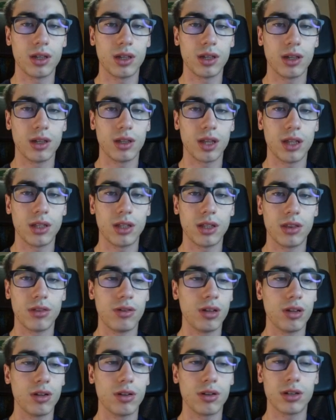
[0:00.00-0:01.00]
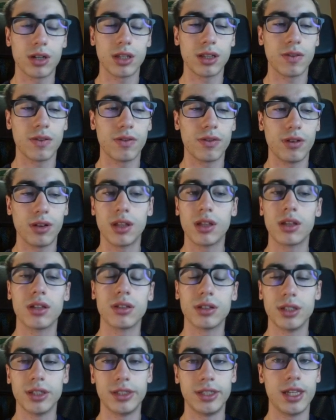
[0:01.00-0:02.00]
knight c3 or knight f3,
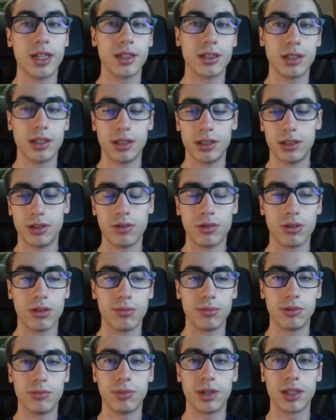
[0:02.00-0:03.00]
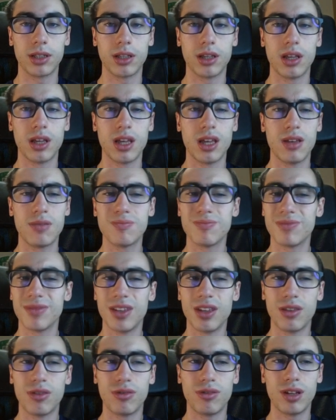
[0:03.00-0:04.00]
g6 is so common, but
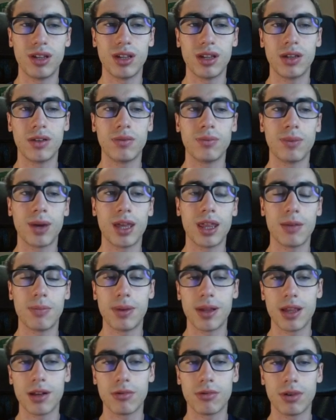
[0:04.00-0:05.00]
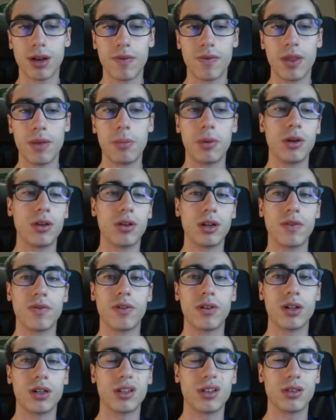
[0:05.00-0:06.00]
g3 by the player who have the pawn on
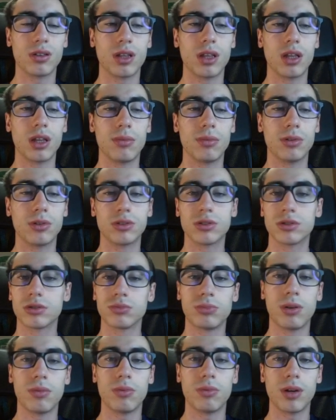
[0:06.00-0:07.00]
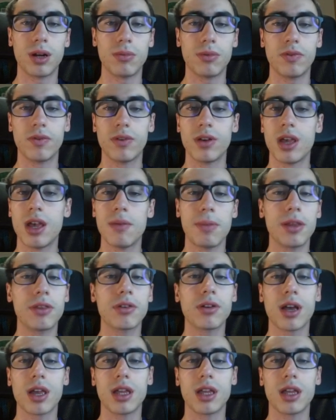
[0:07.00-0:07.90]
e4 is not the most popular move. But